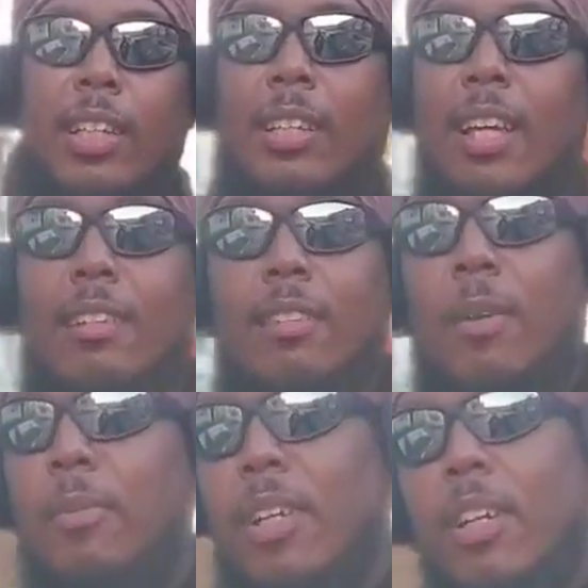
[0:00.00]
Cutz
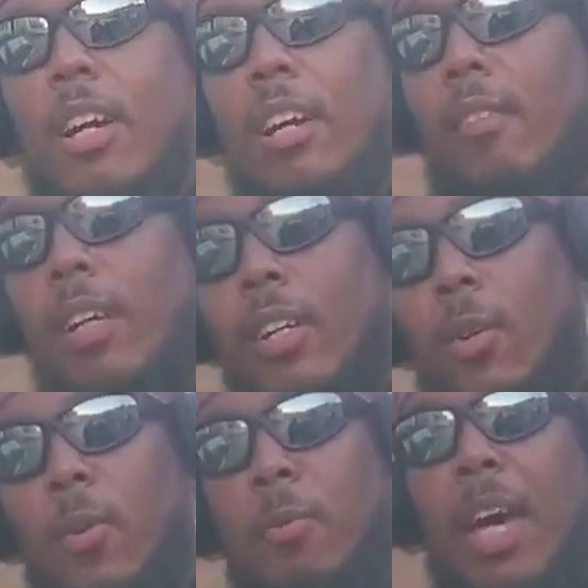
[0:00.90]
Landscaping, and y'all already
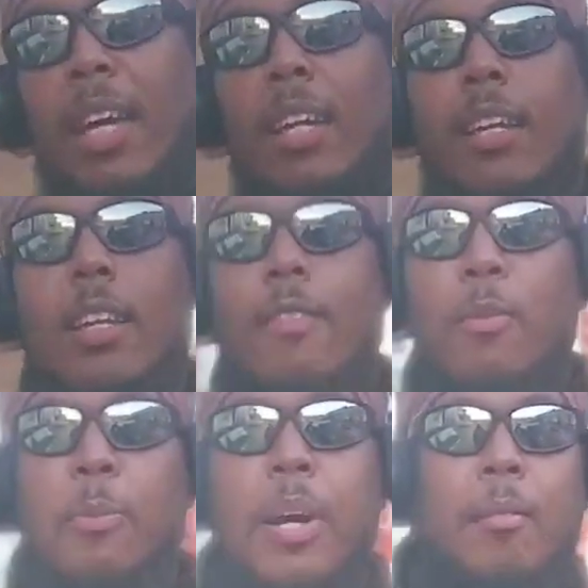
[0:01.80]
know we back at
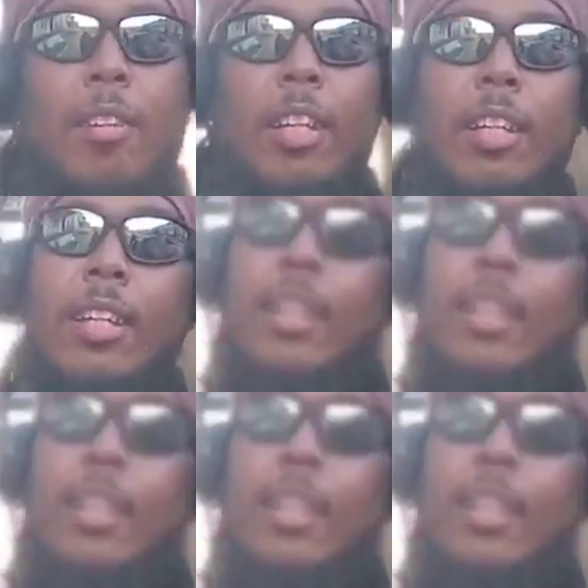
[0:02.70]
another property